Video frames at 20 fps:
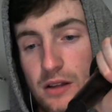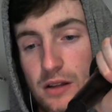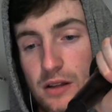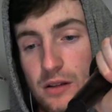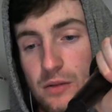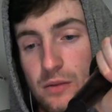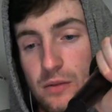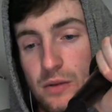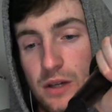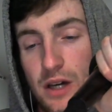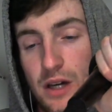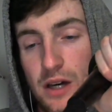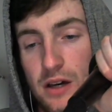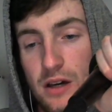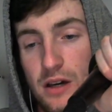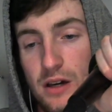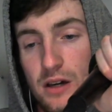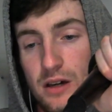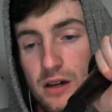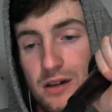we
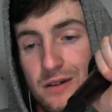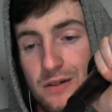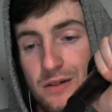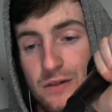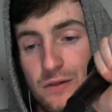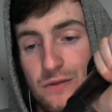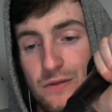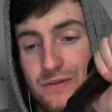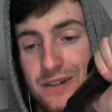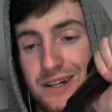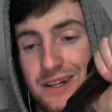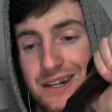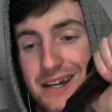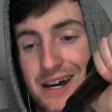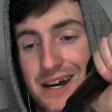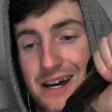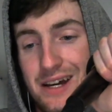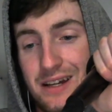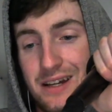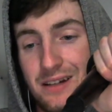have
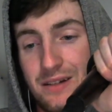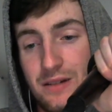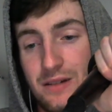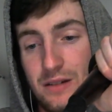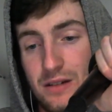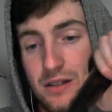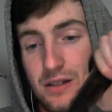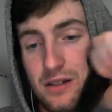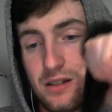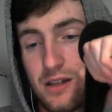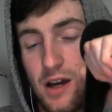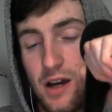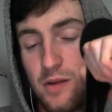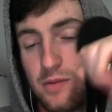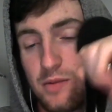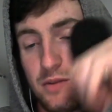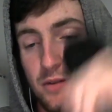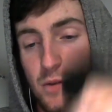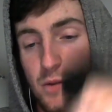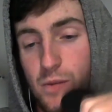9. A
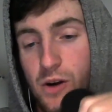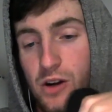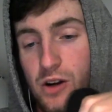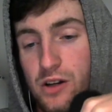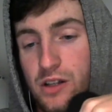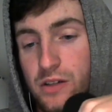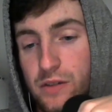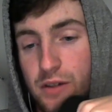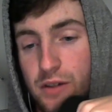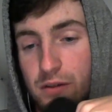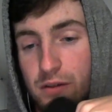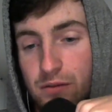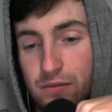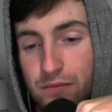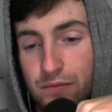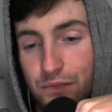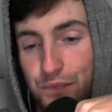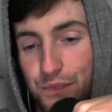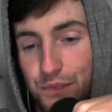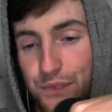couple of them aren't even
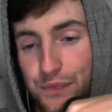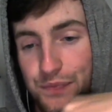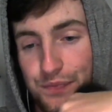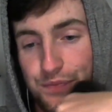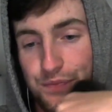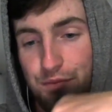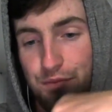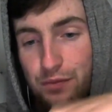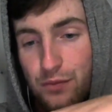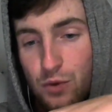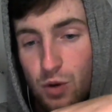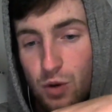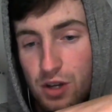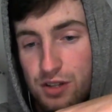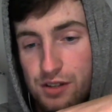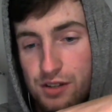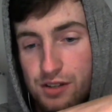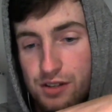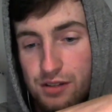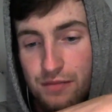
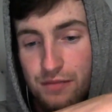questions.